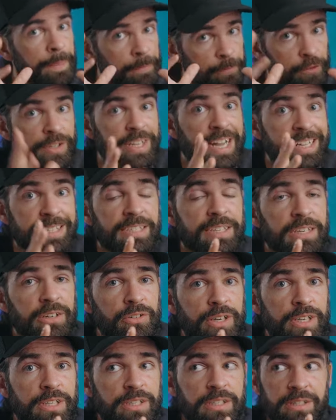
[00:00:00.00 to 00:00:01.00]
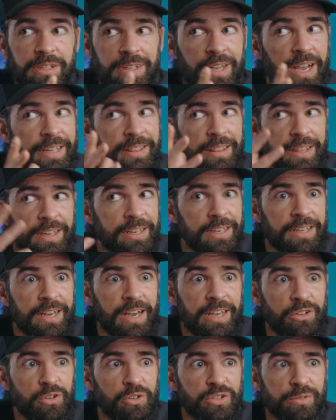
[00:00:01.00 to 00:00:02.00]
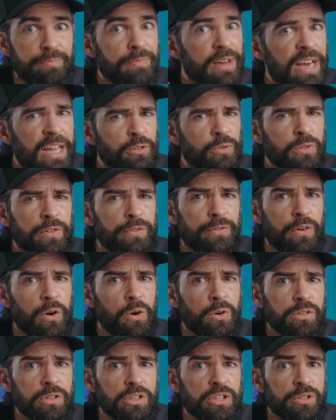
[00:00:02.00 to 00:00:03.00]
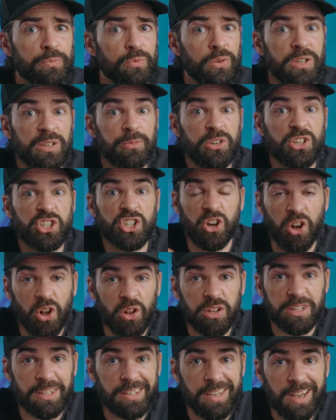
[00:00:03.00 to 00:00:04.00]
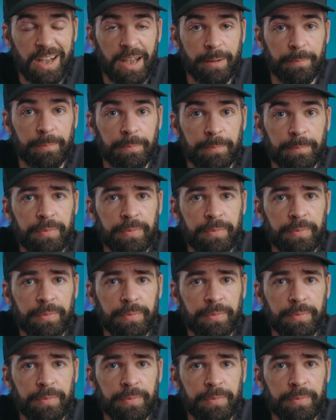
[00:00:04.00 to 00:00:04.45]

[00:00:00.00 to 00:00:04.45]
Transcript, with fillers: For that series, I think I used manual focus pretty much all the time,